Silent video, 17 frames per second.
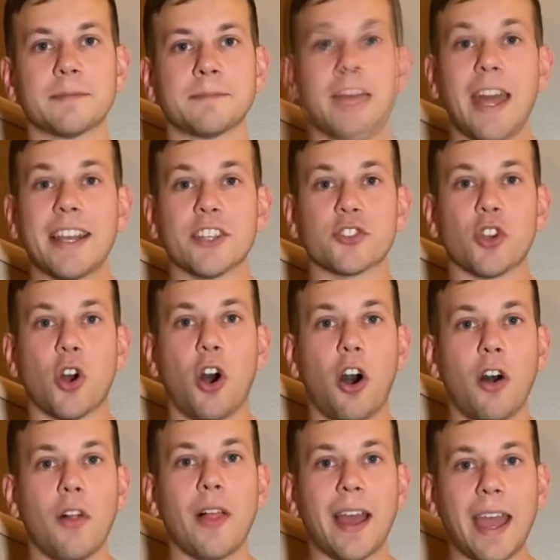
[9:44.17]
That is
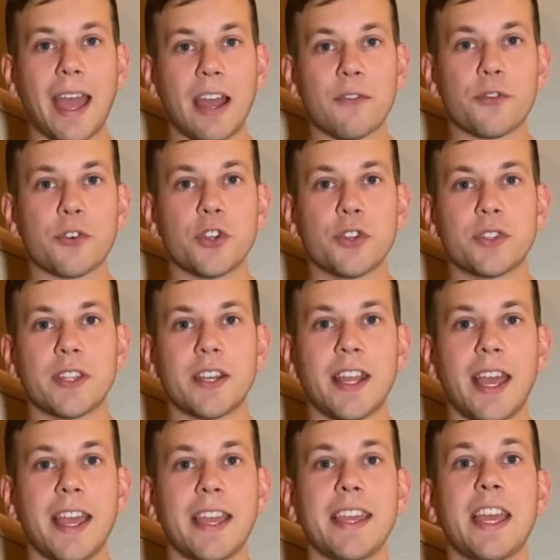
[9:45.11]
all I have for you today.